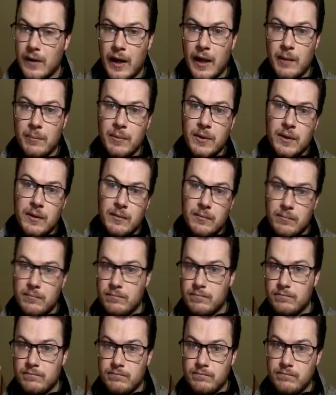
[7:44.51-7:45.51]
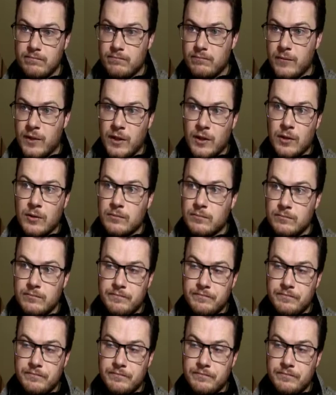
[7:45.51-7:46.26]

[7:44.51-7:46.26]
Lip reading: help it, you know,